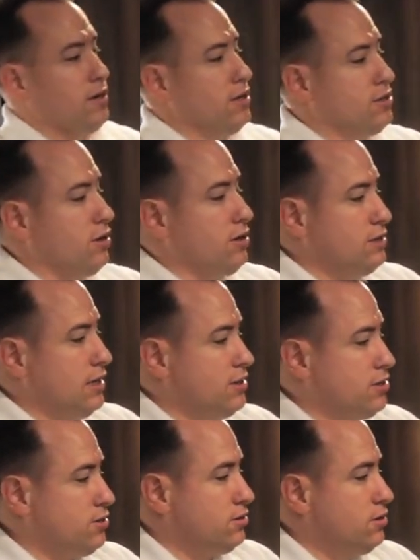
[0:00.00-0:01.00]
It's all
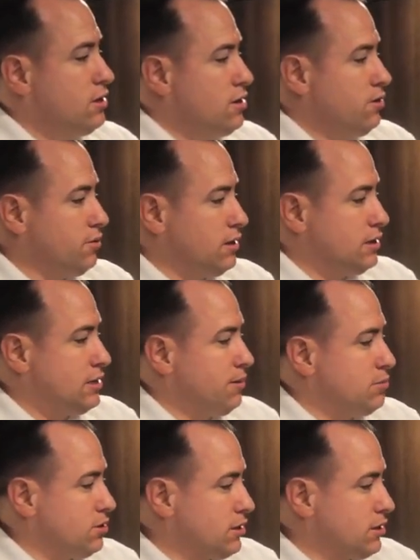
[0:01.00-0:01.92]
digital with a temperature